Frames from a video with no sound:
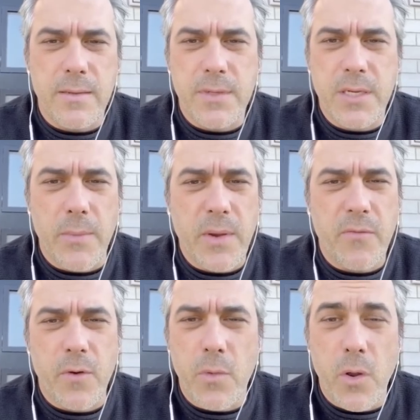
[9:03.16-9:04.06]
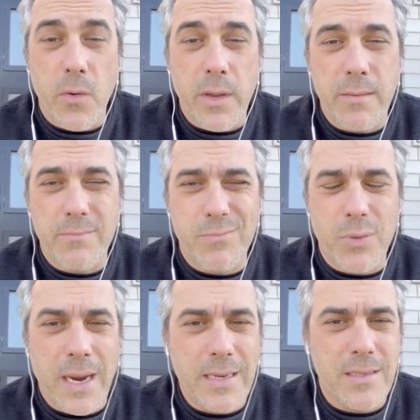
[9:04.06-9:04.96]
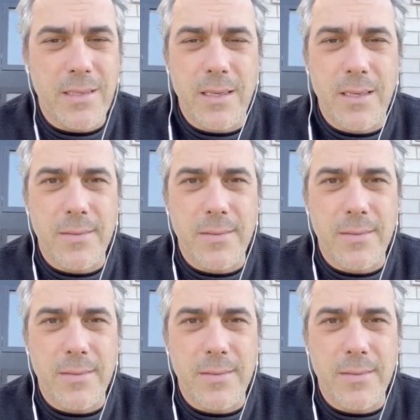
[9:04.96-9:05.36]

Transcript: coming from knowing practically